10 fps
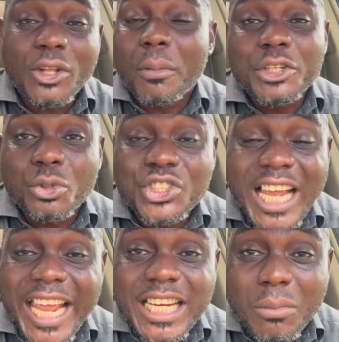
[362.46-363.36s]
is no money to
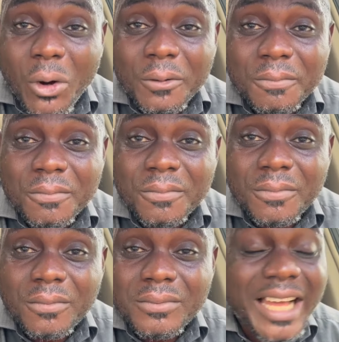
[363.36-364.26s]
share anymore.
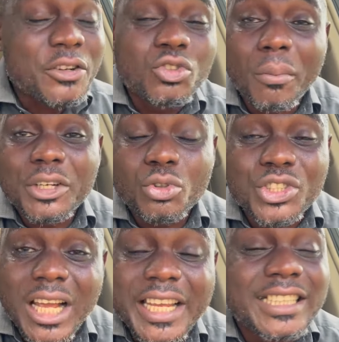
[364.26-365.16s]
There is no money to
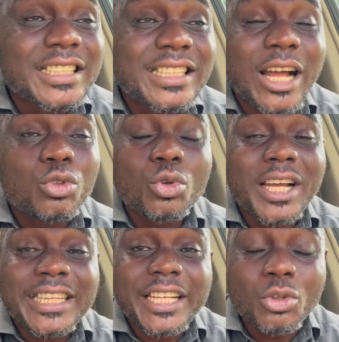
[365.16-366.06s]
share. It is now to
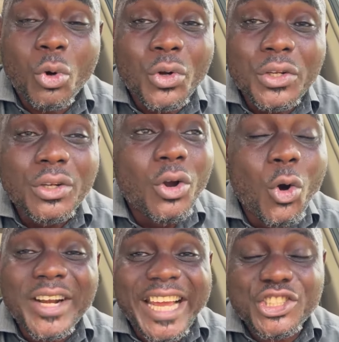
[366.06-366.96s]
your tent, oh
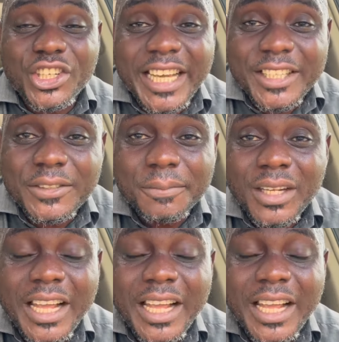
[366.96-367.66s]
Nigerians.